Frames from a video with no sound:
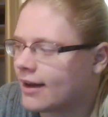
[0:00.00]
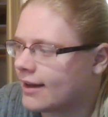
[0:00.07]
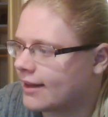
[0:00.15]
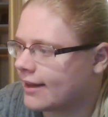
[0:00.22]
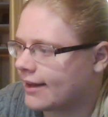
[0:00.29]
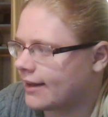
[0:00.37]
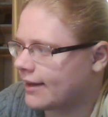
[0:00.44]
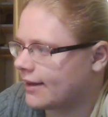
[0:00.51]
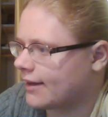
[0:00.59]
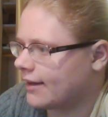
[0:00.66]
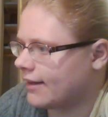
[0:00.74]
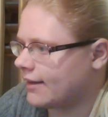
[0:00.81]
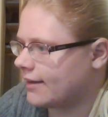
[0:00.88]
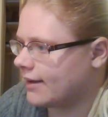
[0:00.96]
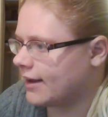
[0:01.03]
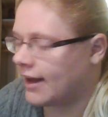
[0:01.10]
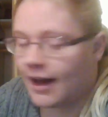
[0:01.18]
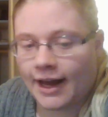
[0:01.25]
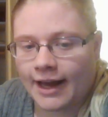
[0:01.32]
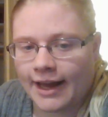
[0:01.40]
And
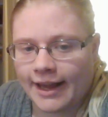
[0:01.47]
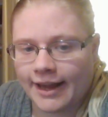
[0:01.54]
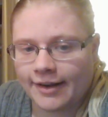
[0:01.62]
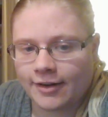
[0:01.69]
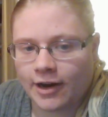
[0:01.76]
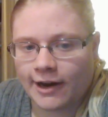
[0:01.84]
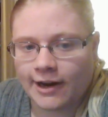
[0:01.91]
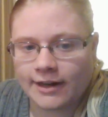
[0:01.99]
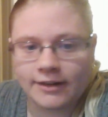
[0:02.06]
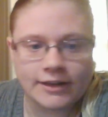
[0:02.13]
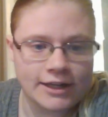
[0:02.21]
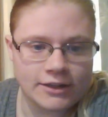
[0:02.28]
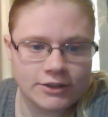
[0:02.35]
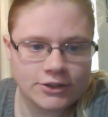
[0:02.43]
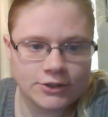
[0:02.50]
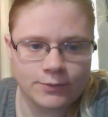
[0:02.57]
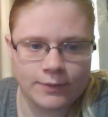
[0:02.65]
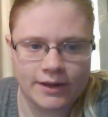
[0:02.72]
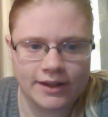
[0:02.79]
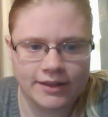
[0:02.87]
I got
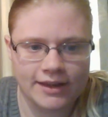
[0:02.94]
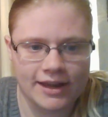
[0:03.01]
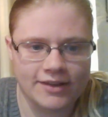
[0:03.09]
lunch with